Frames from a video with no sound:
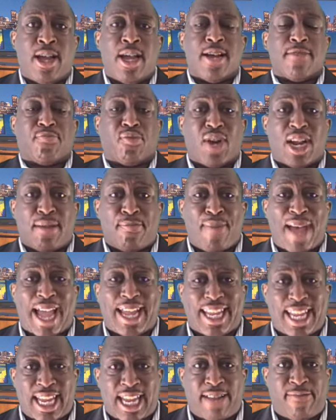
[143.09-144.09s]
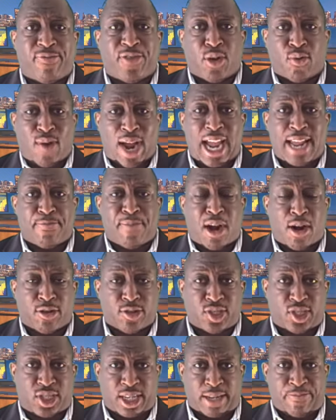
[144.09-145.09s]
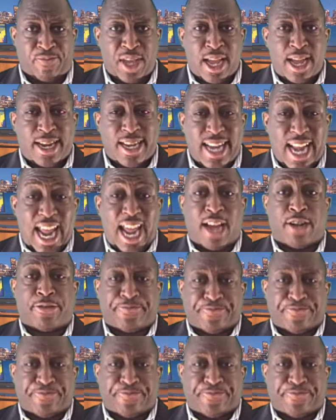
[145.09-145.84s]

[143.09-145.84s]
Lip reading: bring back in the right person. Now,